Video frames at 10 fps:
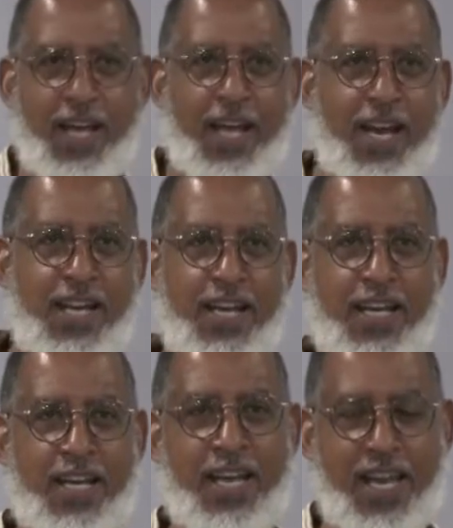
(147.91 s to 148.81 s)
and
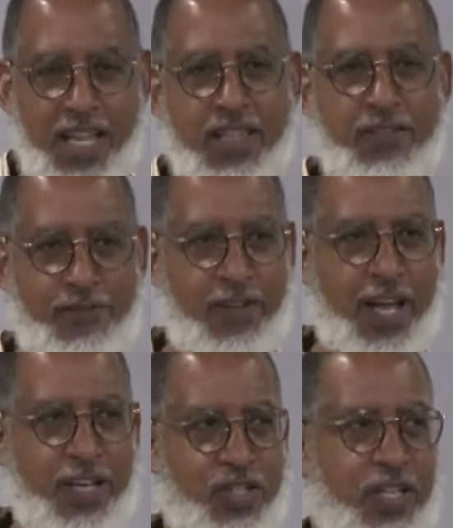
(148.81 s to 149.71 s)
he, in the
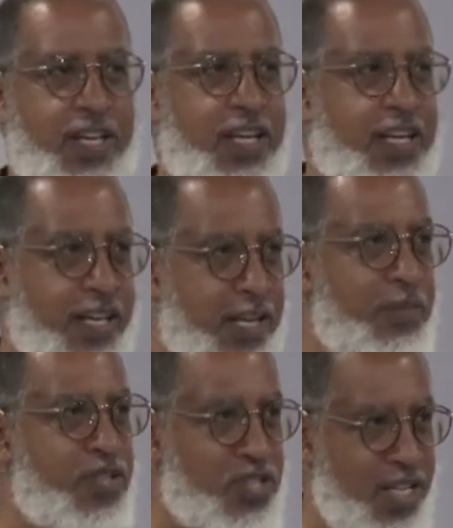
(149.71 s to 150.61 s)
flesh,
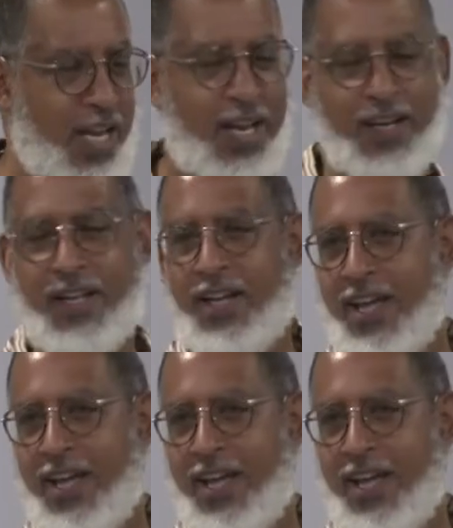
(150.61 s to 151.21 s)
condemned sin.